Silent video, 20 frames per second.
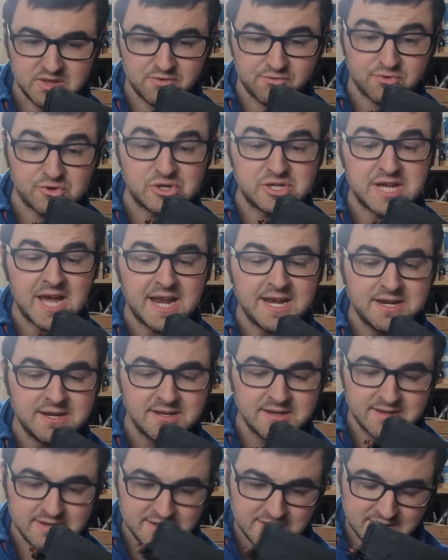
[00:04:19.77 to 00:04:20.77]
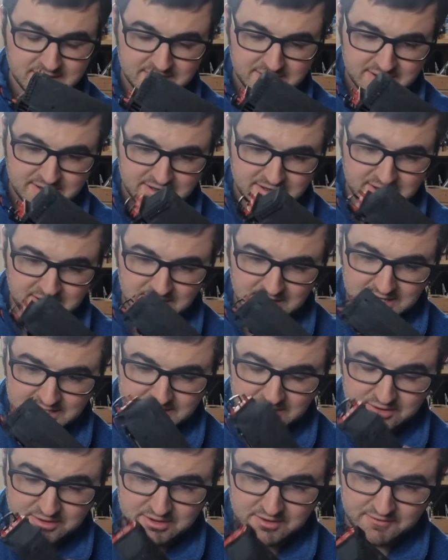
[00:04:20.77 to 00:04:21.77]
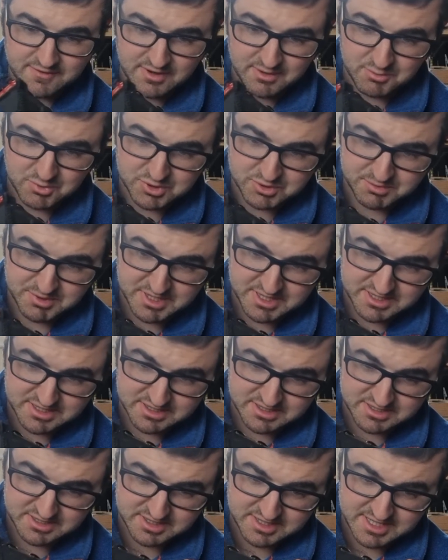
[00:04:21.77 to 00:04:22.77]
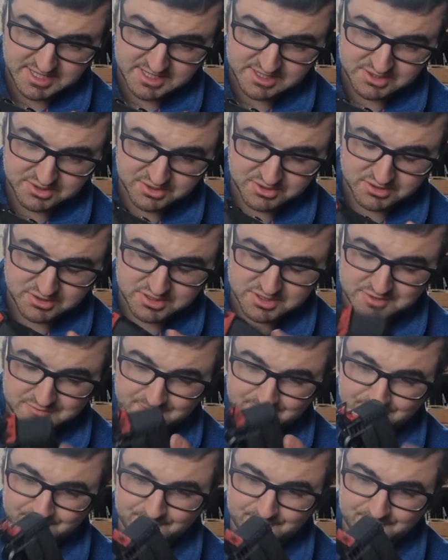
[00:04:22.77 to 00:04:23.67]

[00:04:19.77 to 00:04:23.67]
front end. I don't know very much about diesels.